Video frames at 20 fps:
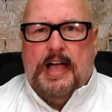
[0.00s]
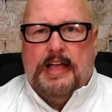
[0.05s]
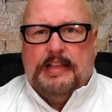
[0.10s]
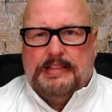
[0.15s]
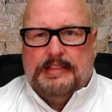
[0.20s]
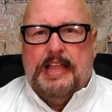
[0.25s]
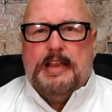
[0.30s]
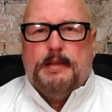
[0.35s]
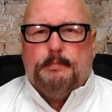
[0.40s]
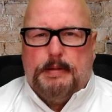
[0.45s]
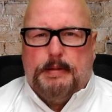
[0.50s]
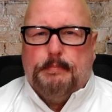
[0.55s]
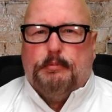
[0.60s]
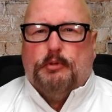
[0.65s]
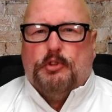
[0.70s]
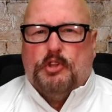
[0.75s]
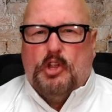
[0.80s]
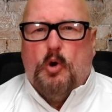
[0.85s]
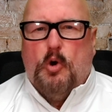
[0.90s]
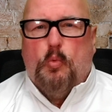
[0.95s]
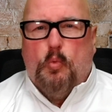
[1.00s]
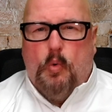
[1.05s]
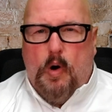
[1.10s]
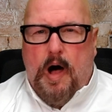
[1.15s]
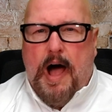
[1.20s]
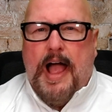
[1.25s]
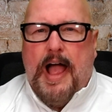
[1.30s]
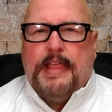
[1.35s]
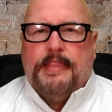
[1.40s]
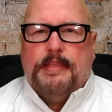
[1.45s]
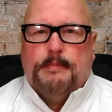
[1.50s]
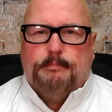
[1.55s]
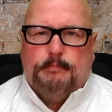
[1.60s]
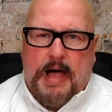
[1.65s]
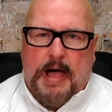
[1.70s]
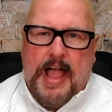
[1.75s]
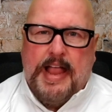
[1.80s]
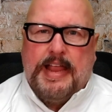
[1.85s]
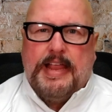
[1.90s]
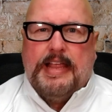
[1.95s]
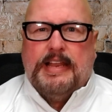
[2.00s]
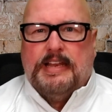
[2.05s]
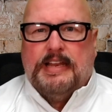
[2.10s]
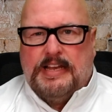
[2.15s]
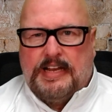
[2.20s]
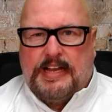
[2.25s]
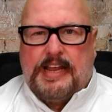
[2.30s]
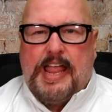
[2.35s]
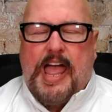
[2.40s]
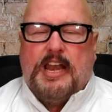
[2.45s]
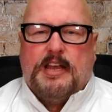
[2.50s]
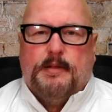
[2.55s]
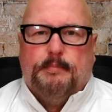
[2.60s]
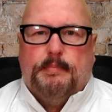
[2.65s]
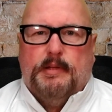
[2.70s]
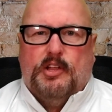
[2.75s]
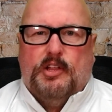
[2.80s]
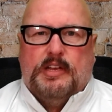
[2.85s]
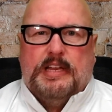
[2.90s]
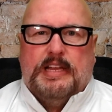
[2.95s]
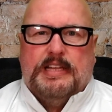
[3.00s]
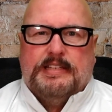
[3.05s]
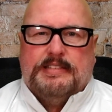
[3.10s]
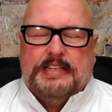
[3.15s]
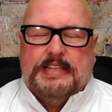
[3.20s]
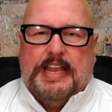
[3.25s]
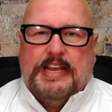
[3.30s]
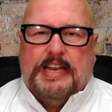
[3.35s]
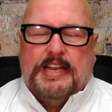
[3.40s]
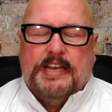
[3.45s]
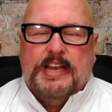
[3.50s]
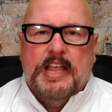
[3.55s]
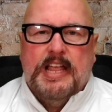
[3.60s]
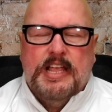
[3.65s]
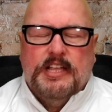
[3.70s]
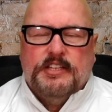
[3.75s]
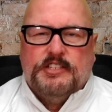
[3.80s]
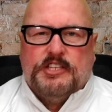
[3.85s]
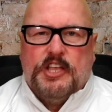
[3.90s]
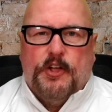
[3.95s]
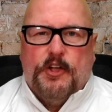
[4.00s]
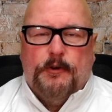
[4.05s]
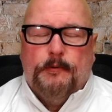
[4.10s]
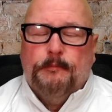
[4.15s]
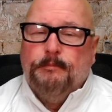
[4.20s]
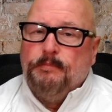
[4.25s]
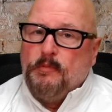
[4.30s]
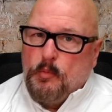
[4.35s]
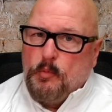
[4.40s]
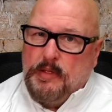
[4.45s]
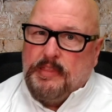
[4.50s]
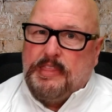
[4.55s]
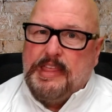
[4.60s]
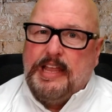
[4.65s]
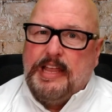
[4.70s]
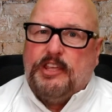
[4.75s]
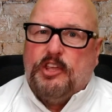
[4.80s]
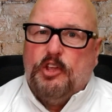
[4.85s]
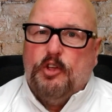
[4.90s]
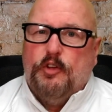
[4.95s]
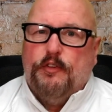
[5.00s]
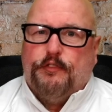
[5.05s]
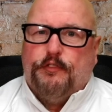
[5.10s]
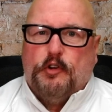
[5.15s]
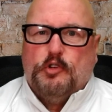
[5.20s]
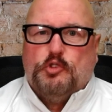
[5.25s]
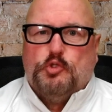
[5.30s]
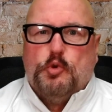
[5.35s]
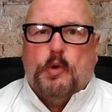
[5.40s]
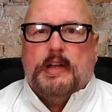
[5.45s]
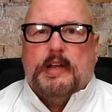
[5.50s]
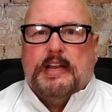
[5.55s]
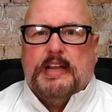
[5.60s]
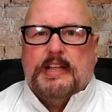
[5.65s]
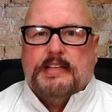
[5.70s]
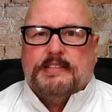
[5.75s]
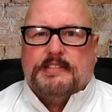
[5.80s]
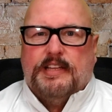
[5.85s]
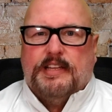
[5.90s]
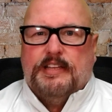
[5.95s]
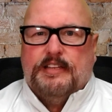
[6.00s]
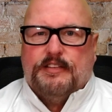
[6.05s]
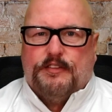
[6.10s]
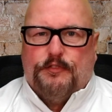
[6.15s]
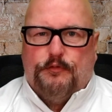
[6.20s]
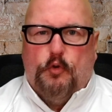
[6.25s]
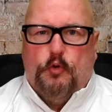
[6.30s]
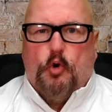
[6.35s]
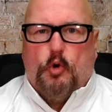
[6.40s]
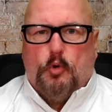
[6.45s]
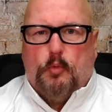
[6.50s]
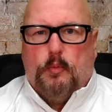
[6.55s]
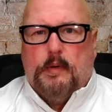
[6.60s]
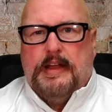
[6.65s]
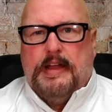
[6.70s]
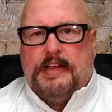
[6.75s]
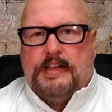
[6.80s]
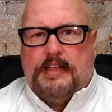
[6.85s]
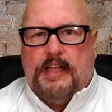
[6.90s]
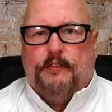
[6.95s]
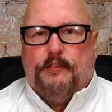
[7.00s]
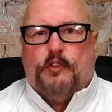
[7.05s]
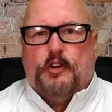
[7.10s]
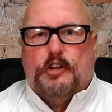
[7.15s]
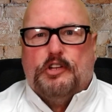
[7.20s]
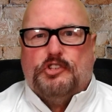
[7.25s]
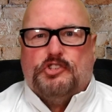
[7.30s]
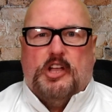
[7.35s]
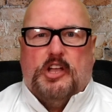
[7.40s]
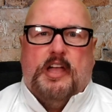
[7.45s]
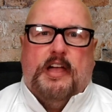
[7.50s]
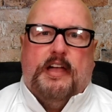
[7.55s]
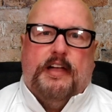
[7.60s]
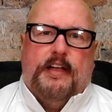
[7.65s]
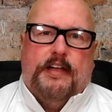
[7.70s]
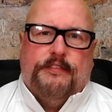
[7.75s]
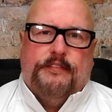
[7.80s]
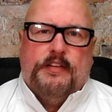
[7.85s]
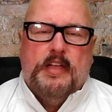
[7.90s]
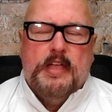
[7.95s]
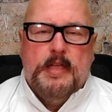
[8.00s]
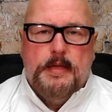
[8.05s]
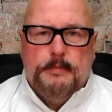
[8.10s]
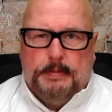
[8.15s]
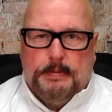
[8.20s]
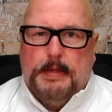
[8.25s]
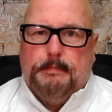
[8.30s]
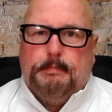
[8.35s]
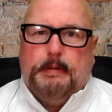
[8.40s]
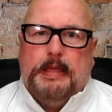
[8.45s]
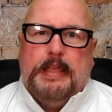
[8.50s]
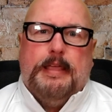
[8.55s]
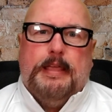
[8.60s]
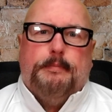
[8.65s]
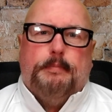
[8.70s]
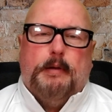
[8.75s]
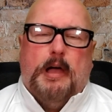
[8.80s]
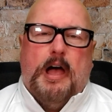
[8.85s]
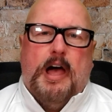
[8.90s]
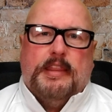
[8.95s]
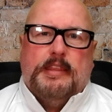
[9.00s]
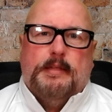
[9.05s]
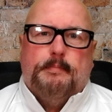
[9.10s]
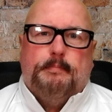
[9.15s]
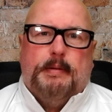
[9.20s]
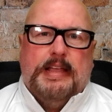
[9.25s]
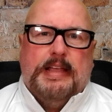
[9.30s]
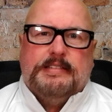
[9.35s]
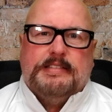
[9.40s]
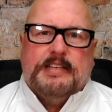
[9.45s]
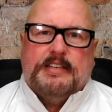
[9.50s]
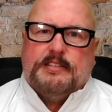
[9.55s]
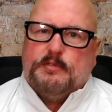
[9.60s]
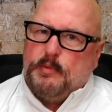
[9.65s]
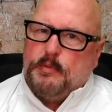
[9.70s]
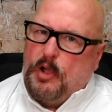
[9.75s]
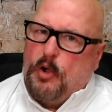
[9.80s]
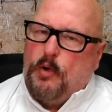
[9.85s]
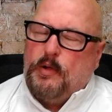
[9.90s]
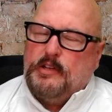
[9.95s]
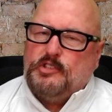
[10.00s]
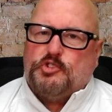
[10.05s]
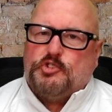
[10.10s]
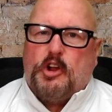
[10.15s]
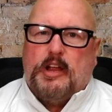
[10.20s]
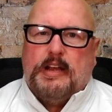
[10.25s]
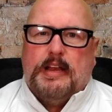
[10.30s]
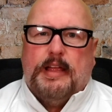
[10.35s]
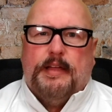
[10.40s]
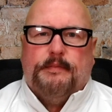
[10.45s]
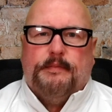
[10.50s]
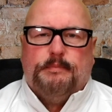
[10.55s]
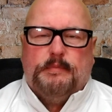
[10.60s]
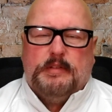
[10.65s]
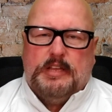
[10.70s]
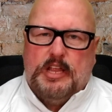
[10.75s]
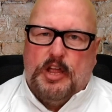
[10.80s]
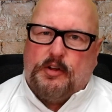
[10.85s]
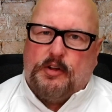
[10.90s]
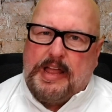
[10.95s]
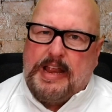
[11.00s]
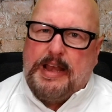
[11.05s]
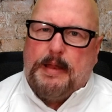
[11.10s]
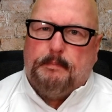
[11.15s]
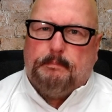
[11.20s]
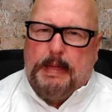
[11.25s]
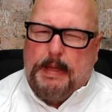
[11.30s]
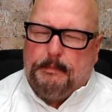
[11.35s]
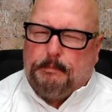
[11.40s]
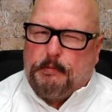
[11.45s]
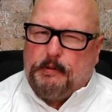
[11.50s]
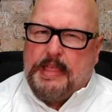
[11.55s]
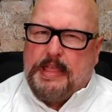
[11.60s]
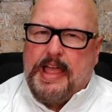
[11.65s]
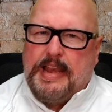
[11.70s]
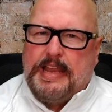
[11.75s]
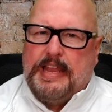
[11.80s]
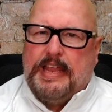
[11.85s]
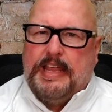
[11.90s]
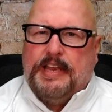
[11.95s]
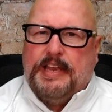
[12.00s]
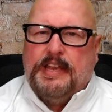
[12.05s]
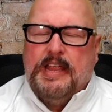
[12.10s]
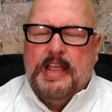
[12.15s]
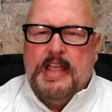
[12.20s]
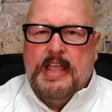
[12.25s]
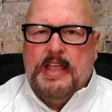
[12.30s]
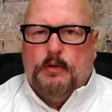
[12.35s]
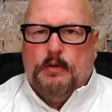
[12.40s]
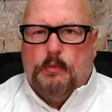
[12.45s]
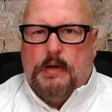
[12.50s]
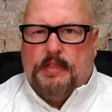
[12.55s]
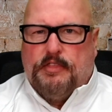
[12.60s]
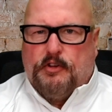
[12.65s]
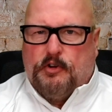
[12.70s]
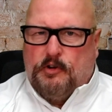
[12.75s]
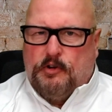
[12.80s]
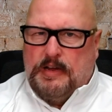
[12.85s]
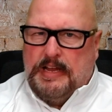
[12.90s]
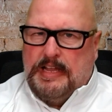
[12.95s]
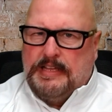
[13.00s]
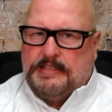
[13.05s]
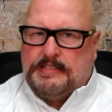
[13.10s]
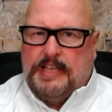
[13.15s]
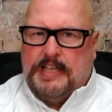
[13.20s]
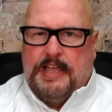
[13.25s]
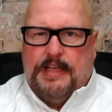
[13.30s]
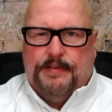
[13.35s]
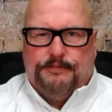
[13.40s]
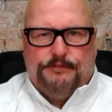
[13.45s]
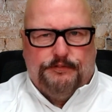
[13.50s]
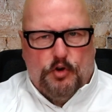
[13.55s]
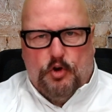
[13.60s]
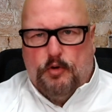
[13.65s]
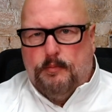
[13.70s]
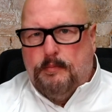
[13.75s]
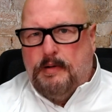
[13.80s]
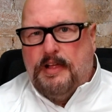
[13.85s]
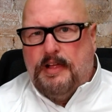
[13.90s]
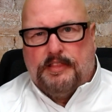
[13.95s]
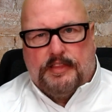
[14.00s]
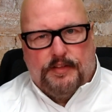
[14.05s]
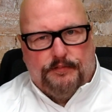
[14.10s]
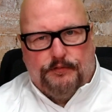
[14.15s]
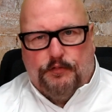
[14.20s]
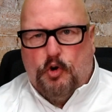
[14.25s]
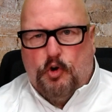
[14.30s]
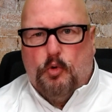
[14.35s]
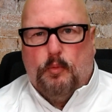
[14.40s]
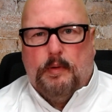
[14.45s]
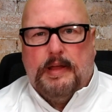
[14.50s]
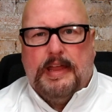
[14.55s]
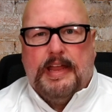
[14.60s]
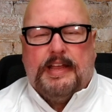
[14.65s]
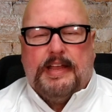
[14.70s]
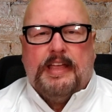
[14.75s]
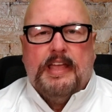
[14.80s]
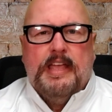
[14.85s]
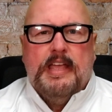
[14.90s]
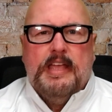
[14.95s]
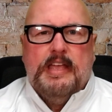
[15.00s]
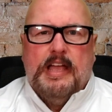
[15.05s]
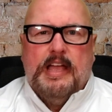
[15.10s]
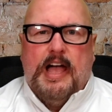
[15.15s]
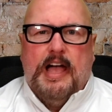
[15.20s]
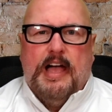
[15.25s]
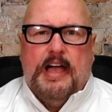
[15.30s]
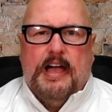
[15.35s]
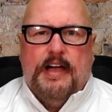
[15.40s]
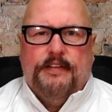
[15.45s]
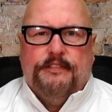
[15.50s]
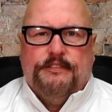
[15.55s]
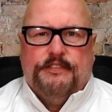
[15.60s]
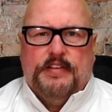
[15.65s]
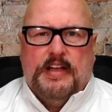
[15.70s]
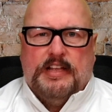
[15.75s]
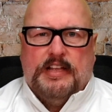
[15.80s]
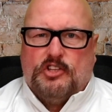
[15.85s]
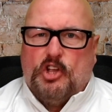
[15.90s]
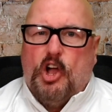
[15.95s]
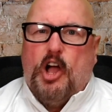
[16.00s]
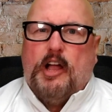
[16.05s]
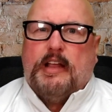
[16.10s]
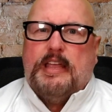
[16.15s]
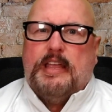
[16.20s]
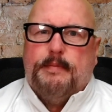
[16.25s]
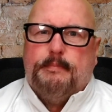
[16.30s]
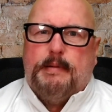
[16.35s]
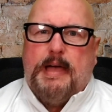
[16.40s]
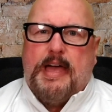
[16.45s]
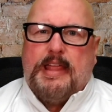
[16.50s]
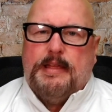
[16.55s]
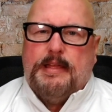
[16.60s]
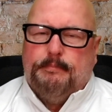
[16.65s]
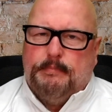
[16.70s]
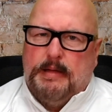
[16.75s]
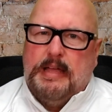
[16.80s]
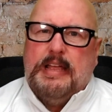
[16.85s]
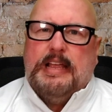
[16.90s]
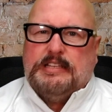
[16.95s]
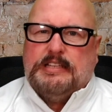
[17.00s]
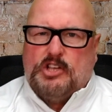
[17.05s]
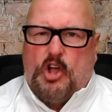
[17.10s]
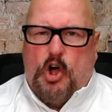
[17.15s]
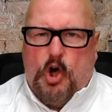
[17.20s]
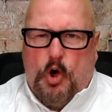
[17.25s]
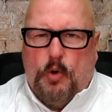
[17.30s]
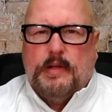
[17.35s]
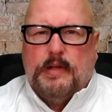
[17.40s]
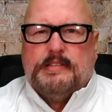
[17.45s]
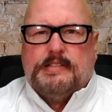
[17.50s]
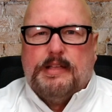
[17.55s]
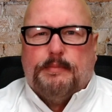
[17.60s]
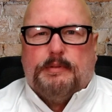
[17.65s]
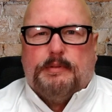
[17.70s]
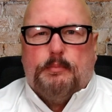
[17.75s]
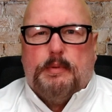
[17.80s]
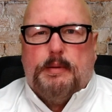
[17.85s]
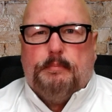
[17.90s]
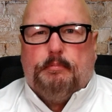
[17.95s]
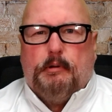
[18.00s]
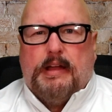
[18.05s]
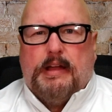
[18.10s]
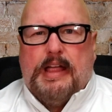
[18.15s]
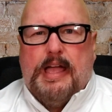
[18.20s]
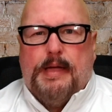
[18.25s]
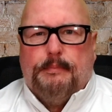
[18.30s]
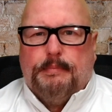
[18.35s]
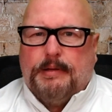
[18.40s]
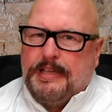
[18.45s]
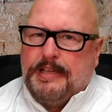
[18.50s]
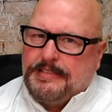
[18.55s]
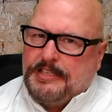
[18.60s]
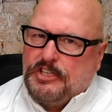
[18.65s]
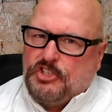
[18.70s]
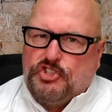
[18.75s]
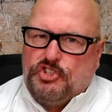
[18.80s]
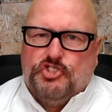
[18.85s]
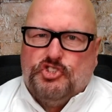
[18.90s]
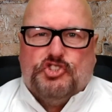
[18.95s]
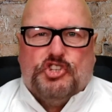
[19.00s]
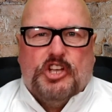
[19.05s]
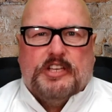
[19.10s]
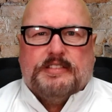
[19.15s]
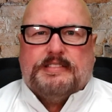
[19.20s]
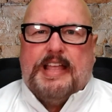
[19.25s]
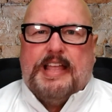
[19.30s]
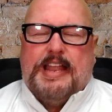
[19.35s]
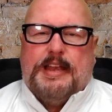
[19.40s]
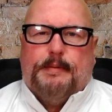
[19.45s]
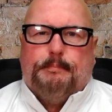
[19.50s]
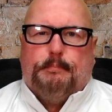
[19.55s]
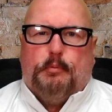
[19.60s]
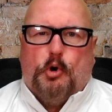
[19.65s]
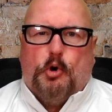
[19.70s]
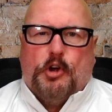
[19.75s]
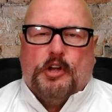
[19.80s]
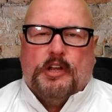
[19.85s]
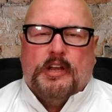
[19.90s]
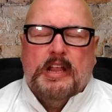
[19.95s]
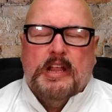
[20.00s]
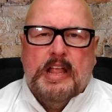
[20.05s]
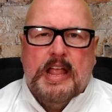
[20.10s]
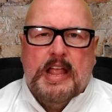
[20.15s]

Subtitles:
letting people know why the buy-in and accountability is needed. So we thank you for joining us on this 4-week coverage of PPE Beyond the Basics. We always try to, kind of pepper that in, whether it's a full month, a full week of talking about it, but it's always something we bring up because it's just that important.